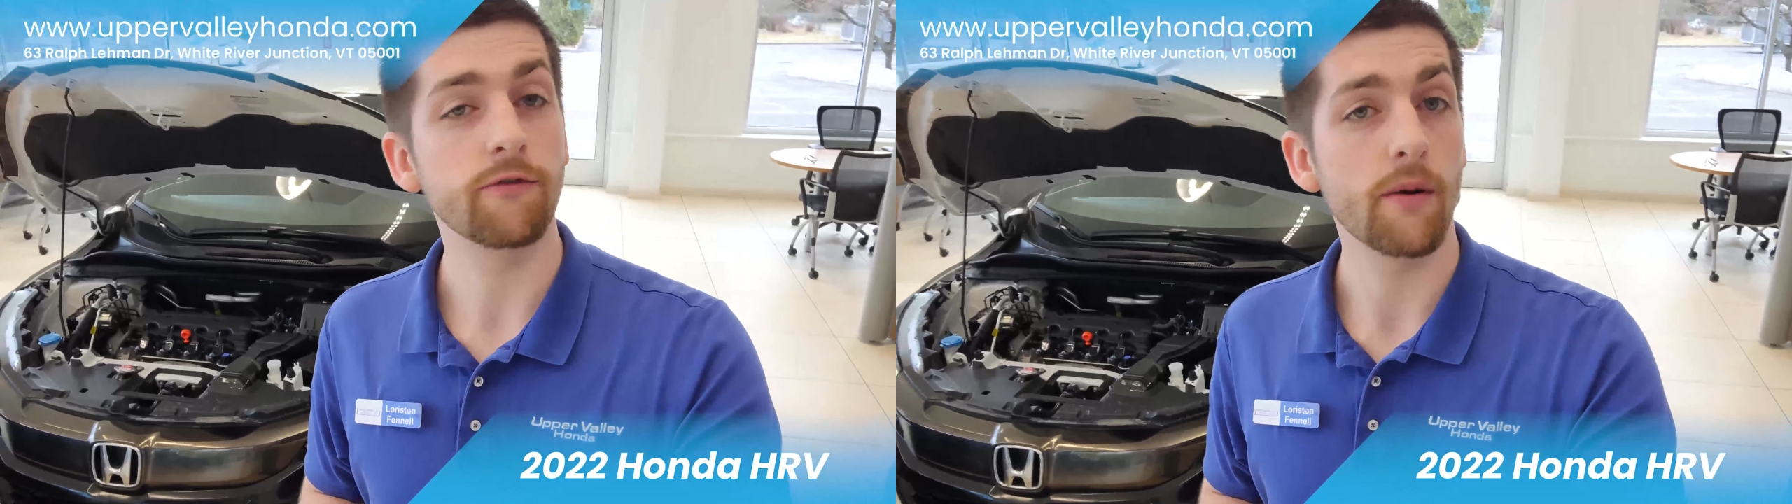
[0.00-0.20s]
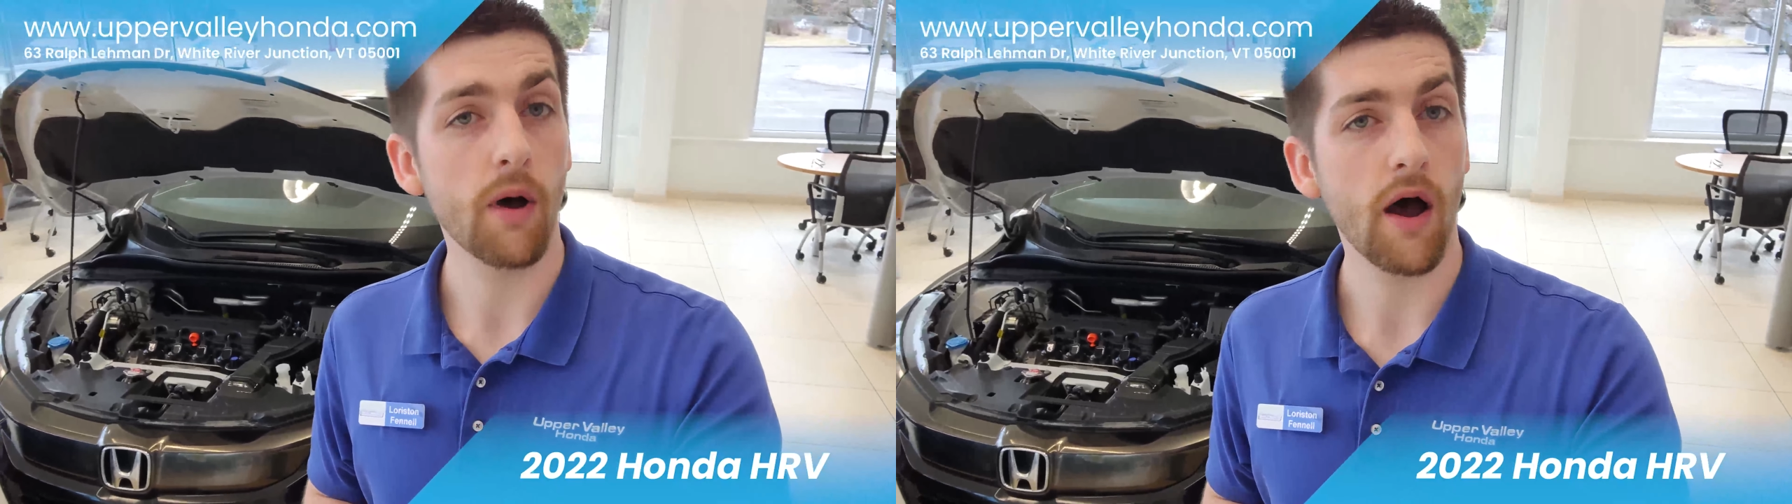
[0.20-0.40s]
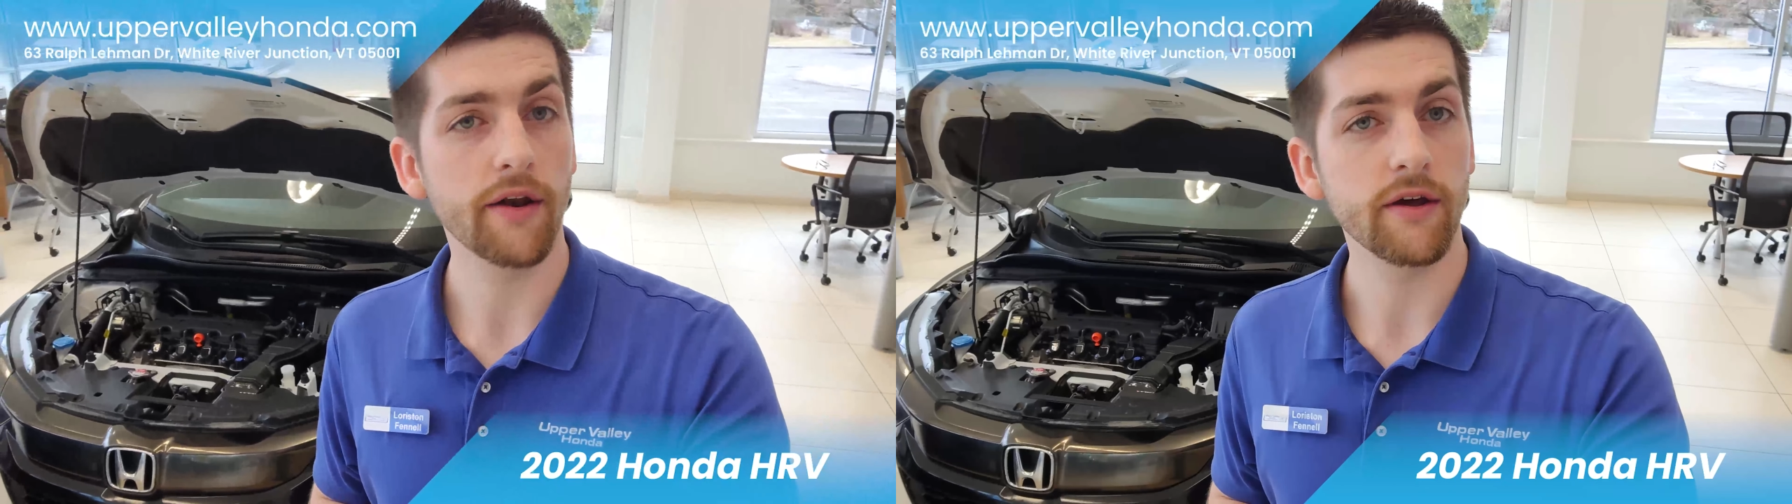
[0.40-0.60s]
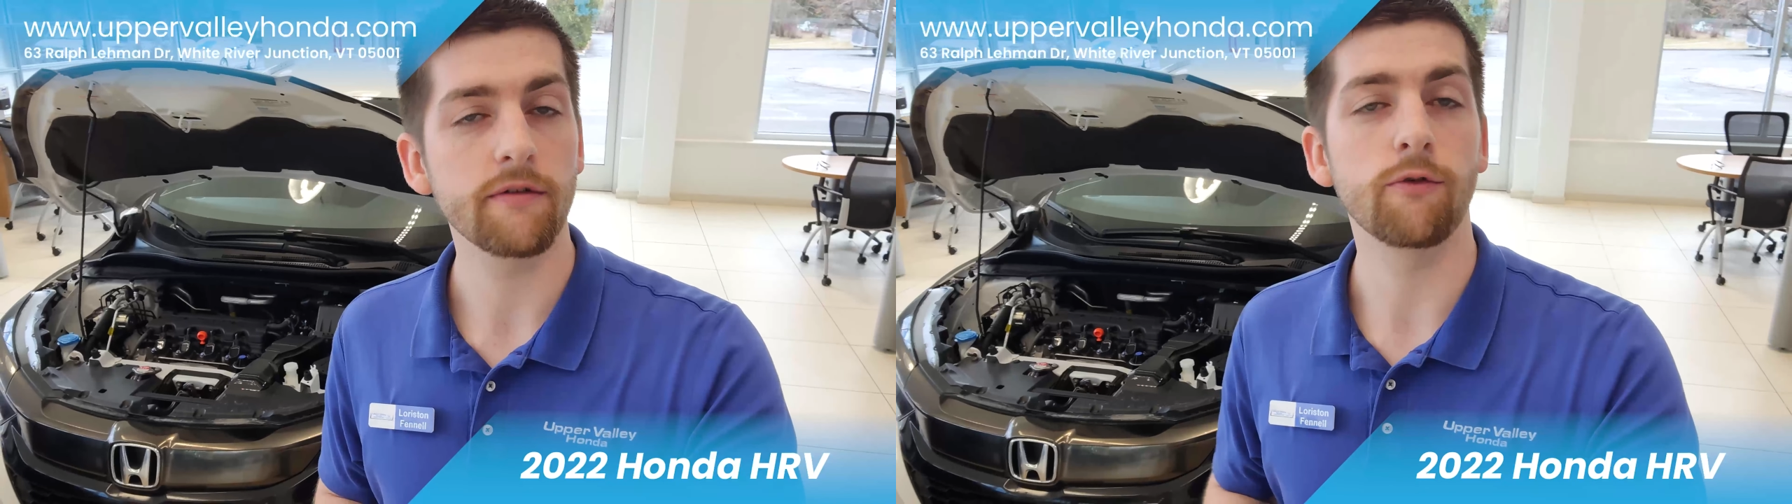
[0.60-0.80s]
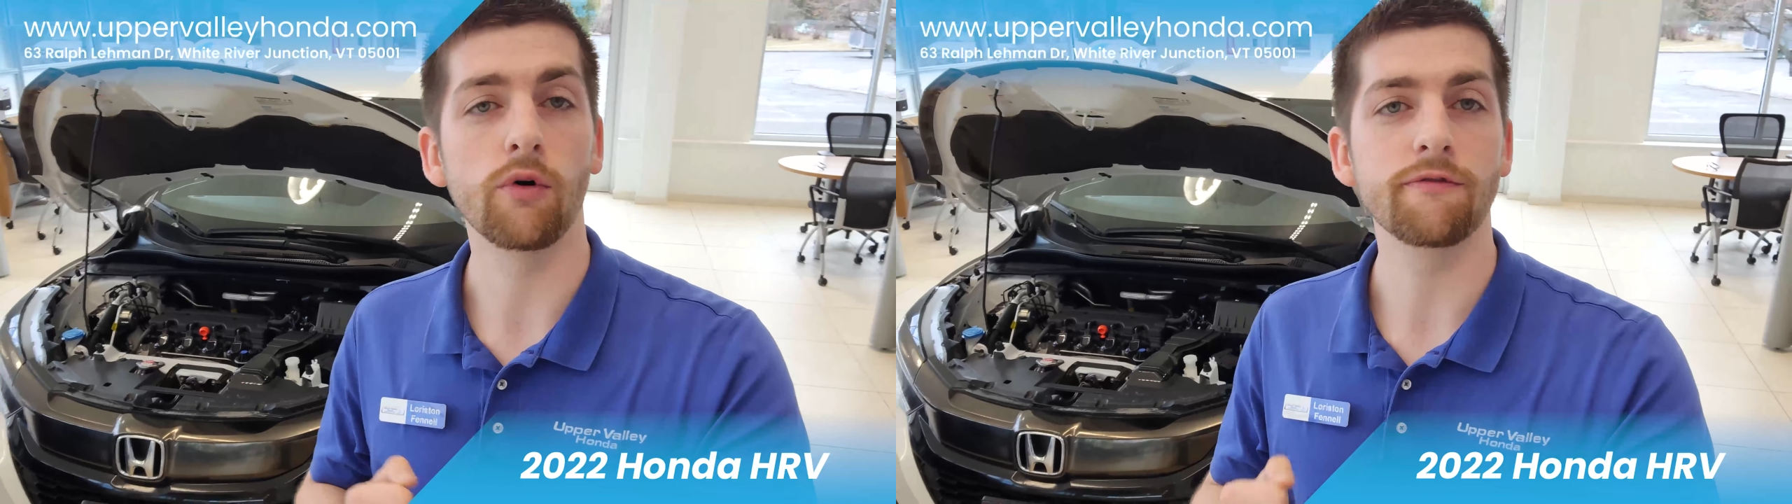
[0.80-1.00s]
from Honda
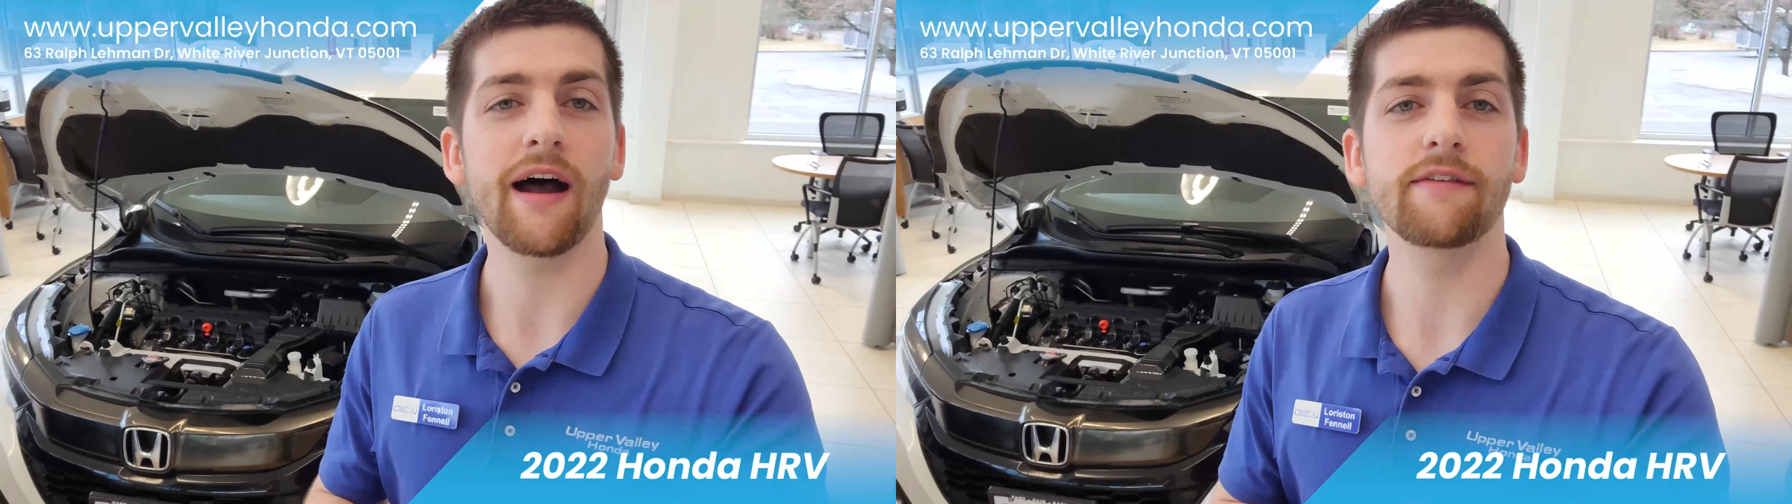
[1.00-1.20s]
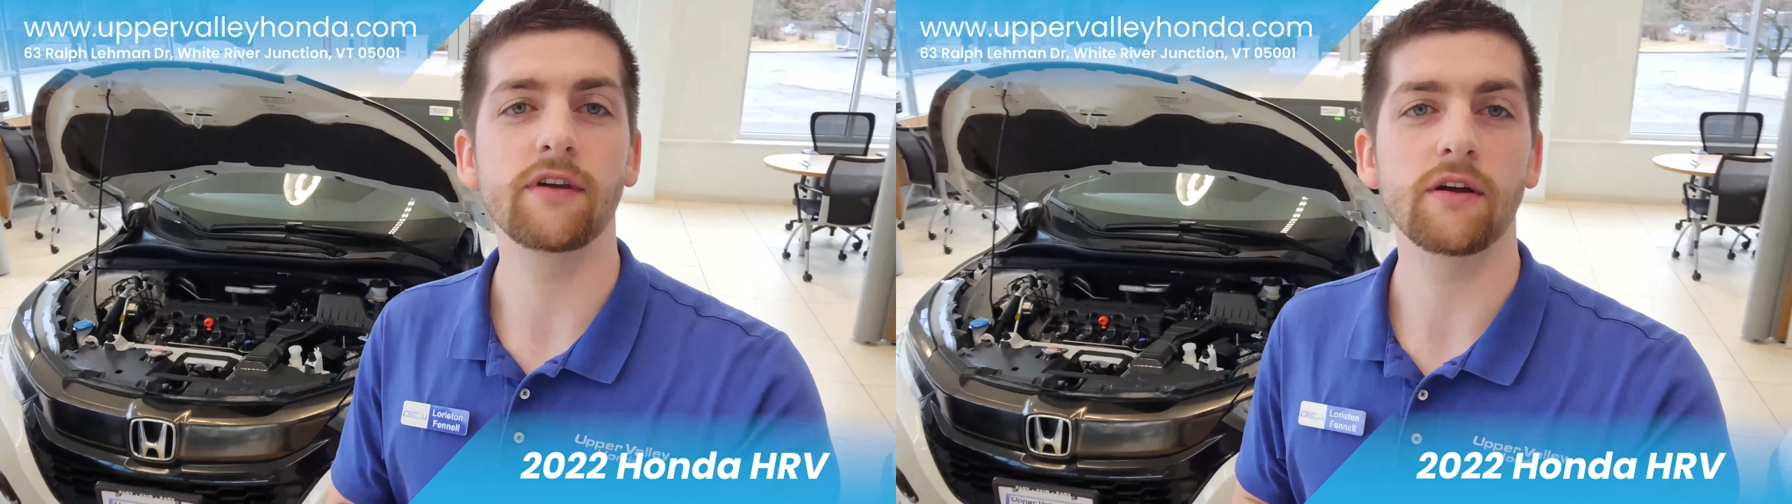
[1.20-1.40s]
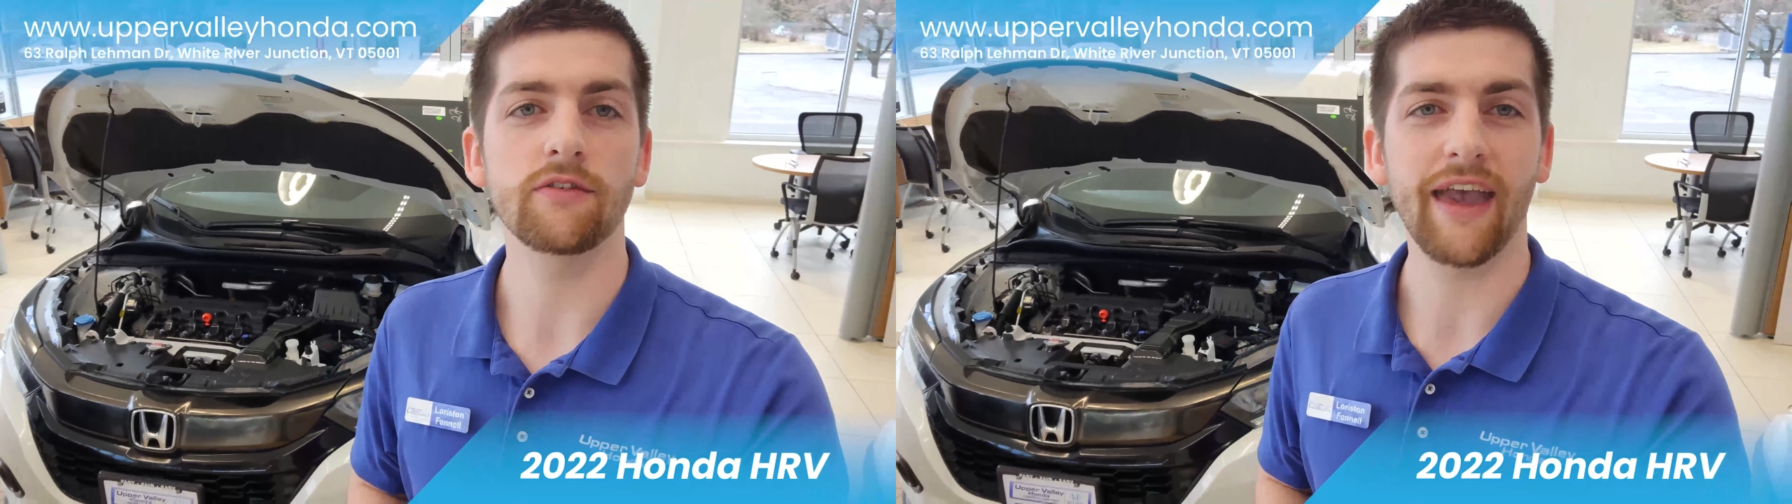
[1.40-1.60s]
for 5 years